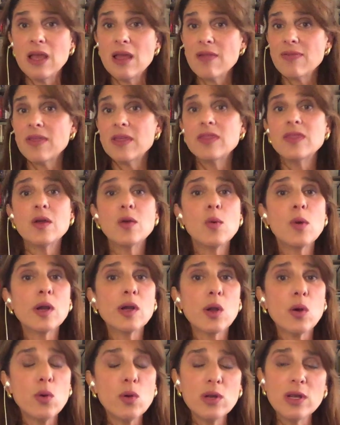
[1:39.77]
that they were
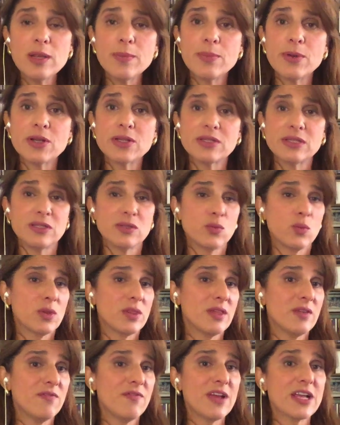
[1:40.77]
only burdened with
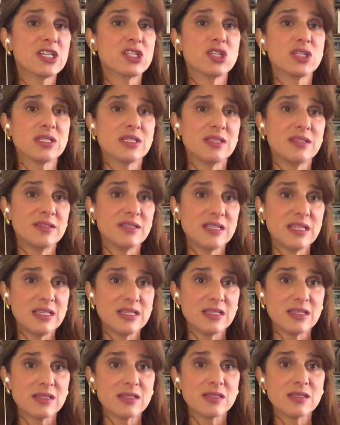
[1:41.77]
infectious diseases,